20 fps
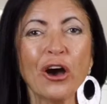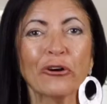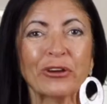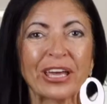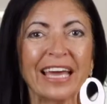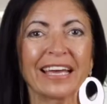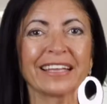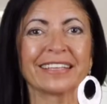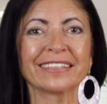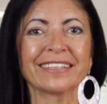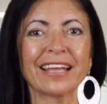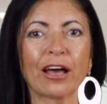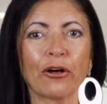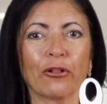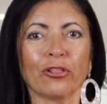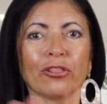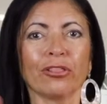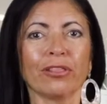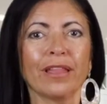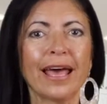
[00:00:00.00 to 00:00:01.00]
Okay, now
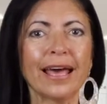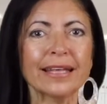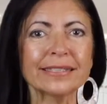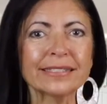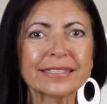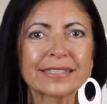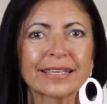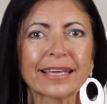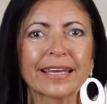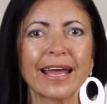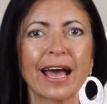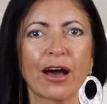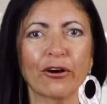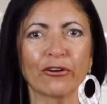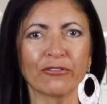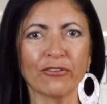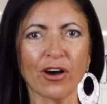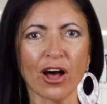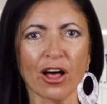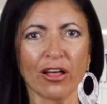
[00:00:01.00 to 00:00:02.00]
let's get
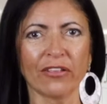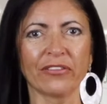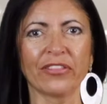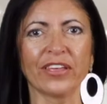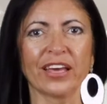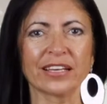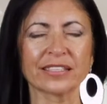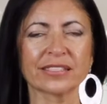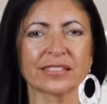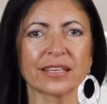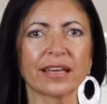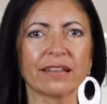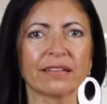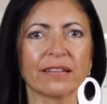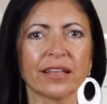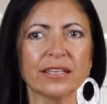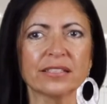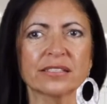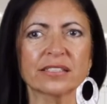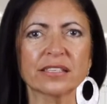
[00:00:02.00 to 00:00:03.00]
out of all of this and
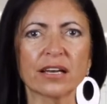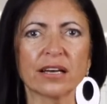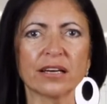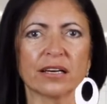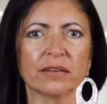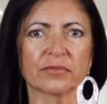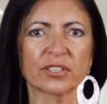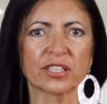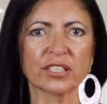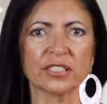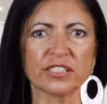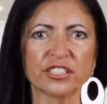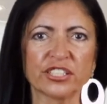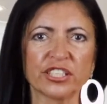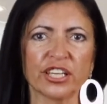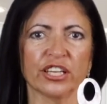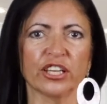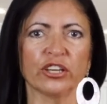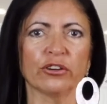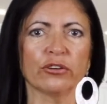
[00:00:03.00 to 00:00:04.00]
let's
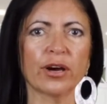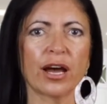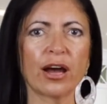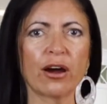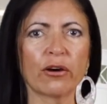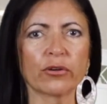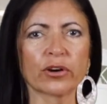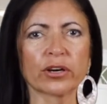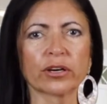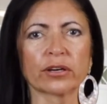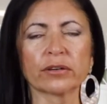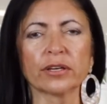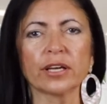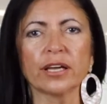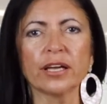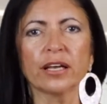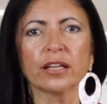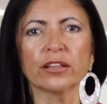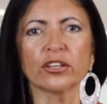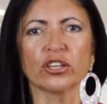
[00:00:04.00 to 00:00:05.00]
continue our
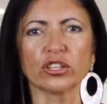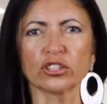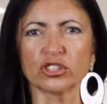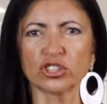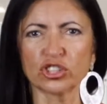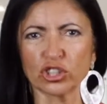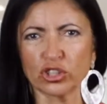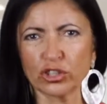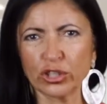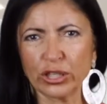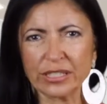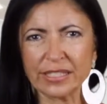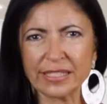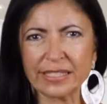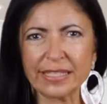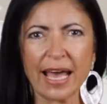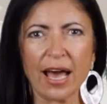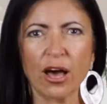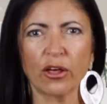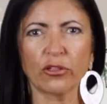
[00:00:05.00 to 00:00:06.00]
little journey
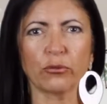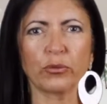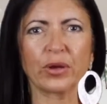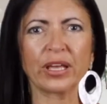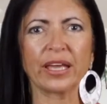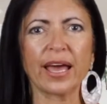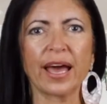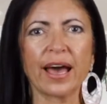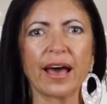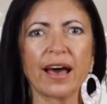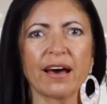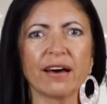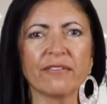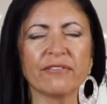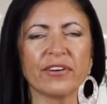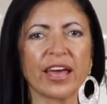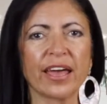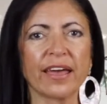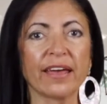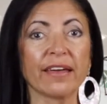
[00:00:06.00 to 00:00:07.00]
south. We
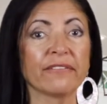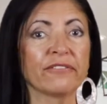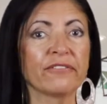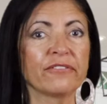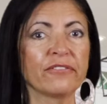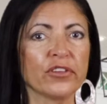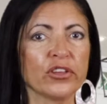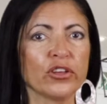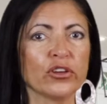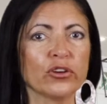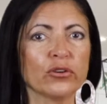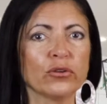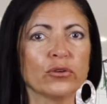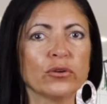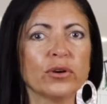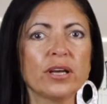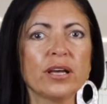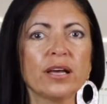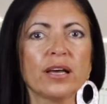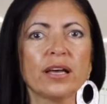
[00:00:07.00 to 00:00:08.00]
have a
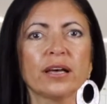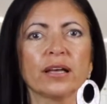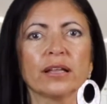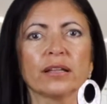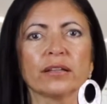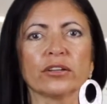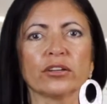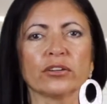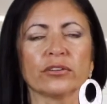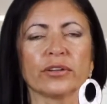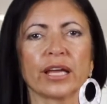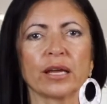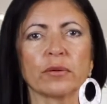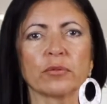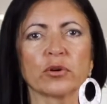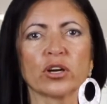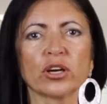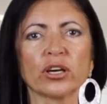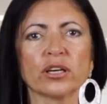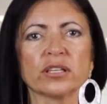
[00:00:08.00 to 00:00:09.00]
few little
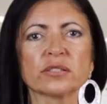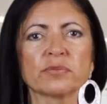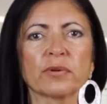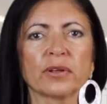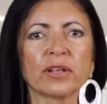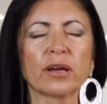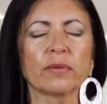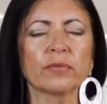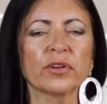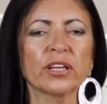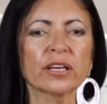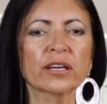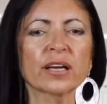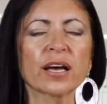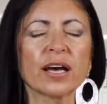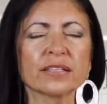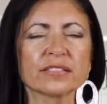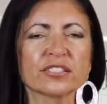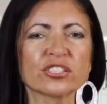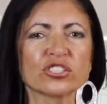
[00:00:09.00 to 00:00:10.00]
neighborhoods, but I'm going to
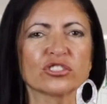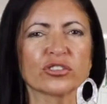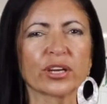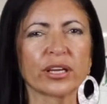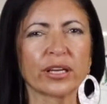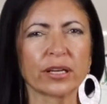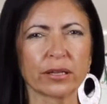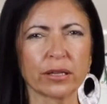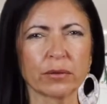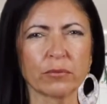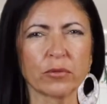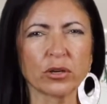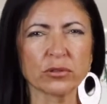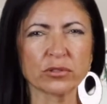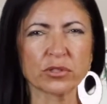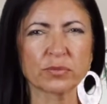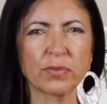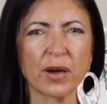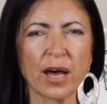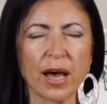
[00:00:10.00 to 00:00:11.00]
concentrate on the
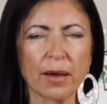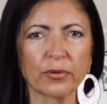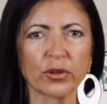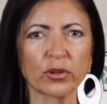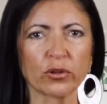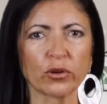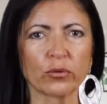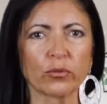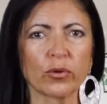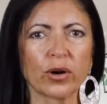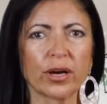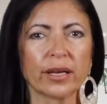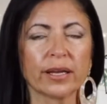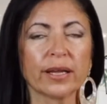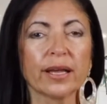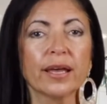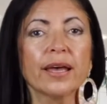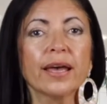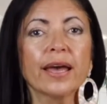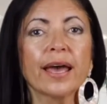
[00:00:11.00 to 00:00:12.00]
most popular one,
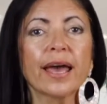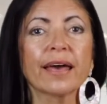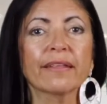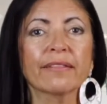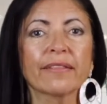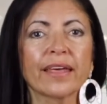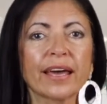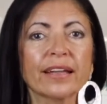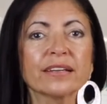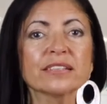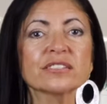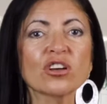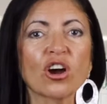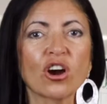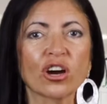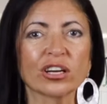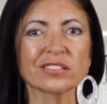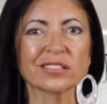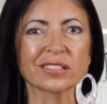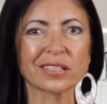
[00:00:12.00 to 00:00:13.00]
and that is
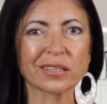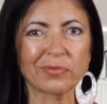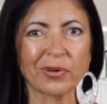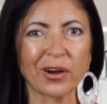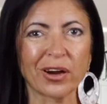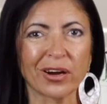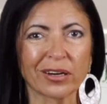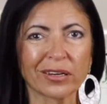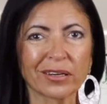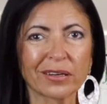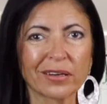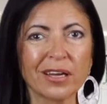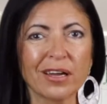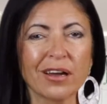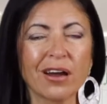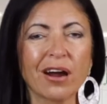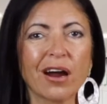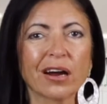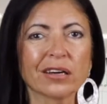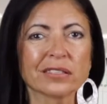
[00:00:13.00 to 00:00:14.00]
Ardsley Park.
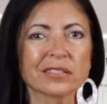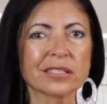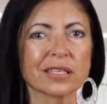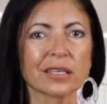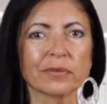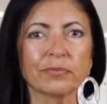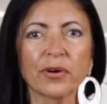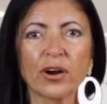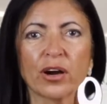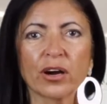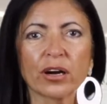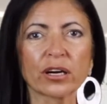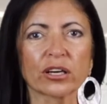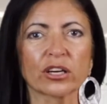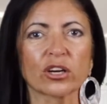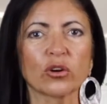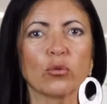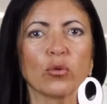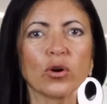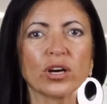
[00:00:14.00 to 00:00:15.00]
Ardsley
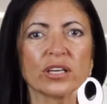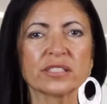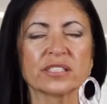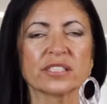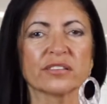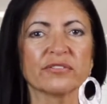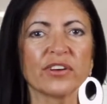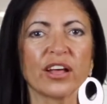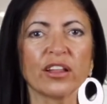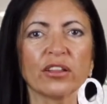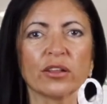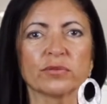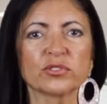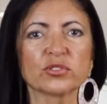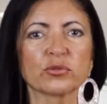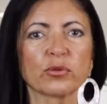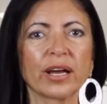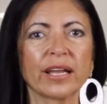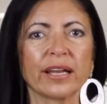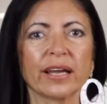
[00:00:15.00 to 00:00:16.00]
Park was
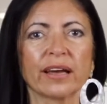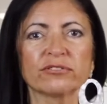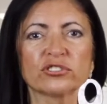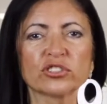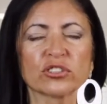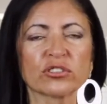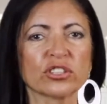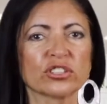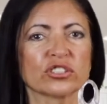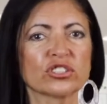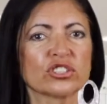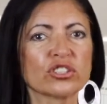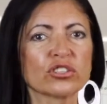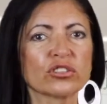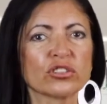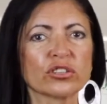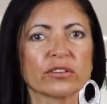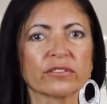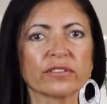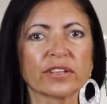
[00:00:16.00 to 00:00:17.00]
developed right after the
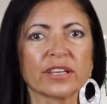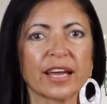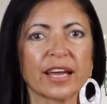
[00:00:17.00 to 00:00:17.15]
turn of the